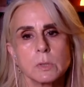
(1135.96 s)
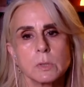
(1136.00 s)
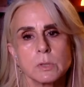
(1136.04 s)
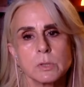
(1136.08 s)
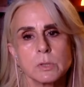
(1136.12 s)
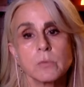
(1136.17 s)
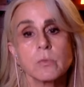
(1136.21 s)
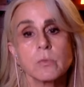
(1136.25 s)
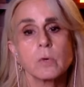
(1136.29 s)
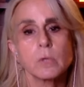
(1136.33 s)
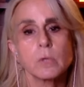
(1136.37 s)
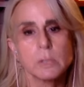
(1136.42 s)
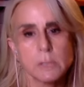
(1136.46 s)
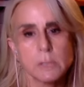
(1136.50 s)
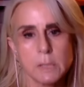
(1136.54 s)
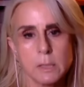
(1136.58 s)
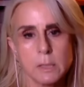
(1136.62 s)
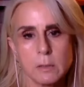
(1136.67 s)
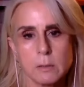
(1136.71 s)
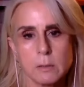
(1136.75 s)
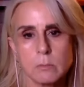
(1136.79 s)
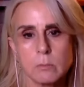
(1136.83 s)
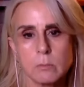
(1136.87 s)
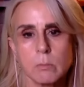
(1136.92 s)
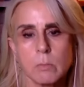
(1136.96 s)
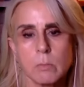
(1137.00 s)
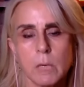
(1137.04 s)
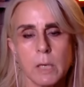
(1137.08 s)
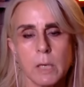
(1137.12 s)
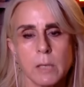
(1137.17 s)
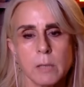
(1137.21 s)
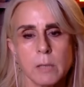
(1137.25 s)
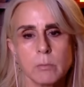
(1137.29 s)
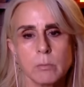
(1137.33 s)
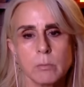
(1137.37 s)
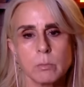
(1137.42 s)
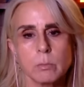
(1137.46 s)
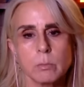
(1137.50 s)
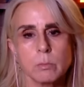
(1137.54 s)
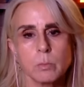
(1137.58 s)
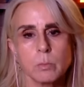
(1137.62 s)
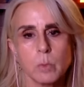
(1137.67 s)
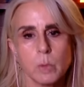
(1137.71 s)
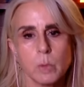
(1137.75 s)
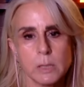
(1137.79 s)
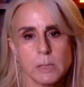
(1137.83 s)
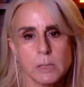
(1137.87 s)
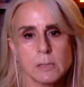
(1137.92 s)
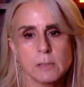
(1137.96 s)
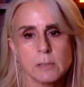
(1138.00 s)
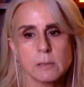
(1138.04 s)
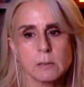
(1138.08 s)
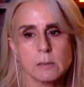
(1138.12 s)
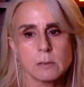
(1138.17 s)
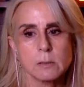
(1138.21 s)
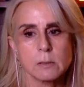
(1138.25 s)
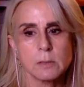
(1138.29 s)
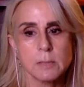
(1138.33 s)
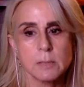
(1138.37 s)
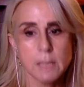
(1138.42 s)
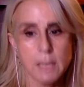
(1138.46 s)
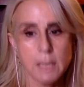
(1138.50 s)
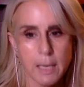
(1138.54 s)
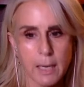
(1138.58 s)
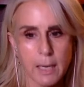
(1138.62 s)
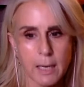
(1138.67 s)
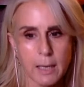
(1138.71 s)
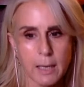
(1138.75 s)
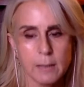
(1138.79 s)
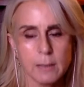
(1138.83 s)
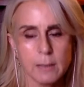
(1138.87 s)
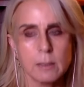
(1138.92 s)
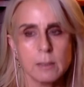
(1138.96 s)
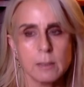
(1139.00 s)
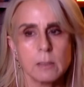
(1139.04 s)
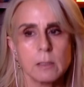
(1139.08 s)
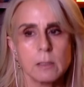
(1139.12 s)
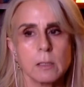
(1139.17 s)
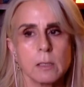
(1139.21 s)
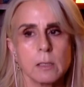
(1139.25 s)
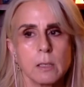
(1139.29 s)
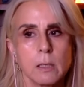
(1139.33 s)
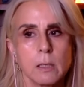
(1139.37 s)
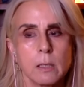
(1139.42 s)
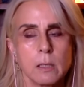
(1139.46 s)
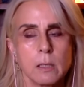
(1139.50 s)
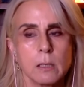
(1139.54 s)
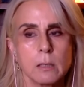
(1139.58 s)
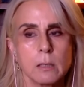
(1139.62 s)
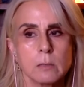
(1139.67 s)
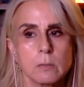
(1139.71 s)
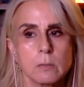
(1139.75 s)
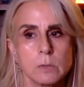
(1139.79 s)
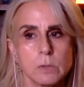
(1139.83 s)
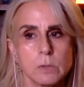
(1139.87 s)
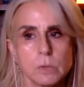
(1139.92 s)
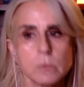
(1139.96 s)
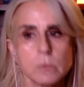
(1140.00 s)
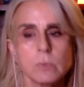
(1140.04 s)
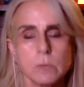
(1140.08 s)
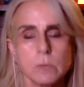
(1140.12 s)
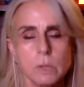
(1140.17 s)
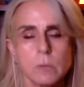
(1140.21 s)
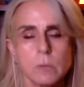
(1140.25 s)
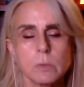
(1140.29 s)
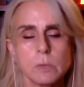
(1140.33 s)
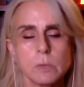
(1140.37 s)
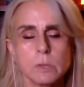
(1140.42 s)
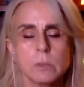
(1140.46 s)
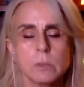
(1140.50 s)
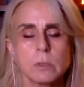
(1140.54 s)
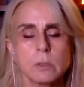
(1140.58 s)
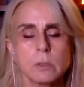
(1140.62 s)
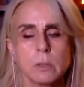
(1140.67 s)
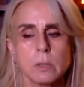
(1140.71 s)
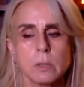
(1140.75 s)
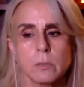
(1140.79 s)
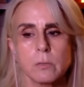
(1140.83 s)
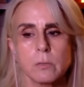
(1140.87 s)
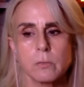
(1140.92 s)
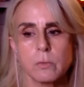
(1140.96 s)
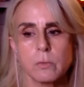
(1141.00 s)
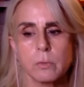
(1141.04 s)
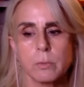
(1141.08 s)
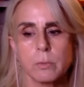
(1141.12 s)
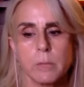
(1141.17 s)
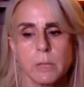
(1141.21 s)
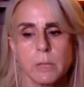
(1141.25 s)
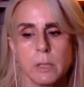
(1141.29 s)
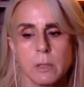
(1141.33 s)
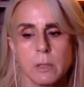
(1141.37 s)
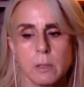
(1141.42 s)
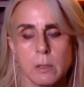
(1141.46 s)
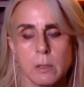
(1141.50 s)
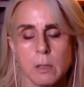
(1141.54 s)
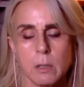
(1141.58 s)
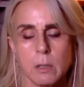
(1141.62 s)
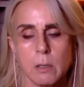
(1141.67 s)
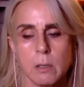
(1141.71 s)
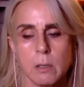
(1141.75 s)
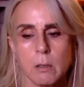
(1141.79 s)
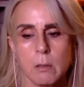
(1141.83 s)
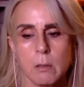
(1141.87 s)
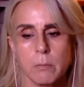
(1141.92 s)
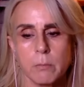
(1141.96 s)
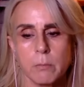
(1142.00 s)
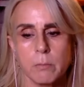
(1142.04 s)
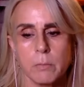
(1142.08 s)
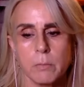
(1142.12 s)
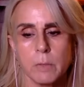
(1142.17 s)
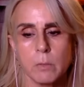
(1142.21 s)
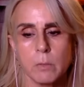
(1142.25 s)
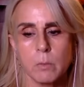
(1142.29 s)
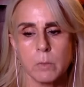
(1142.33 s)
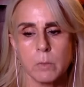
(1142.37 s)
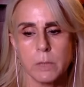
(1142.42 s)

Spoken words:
divorcing my boy's dad, and which, you know, was a good thing for me. And